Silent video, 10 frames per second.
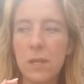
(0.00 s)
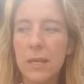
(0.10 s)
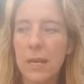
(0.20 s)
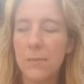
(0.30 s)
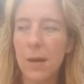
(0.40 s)

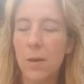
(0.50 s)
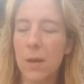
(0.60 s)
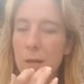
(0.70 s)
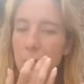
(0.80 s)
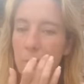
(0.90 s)
it came
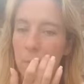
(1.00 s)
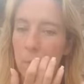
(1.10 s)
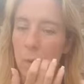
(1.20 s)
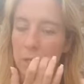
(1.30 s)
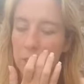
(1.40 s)
out, and I
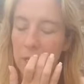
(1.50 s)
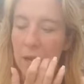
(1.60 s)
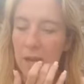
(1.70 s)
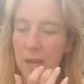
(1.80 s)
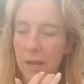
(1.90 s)
remember watching
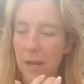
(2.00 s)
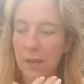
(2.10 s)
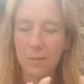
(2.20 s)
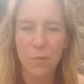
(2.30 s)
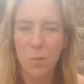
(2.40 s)
that, and I
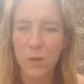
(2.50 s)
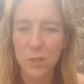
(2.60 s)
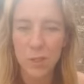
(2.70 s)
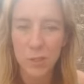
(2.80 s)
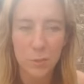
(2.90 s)
had one
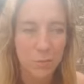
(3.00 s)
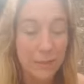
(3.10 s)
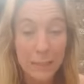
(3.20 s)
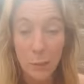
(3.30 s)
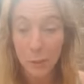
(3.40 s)
or two
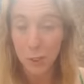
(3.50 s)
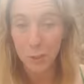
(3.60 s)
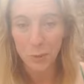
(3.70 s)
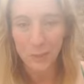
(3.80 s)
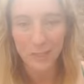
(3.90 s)
little
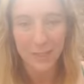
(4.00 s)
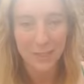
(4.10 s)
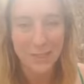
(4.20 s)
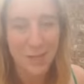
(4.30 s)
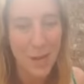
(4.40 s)
children
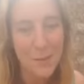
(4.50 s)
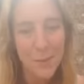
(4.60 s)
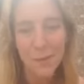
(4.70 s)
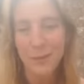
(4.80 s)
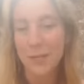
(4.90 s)
at the time,
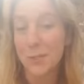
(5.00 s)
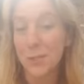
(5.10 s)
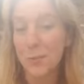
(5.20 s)
you know, like a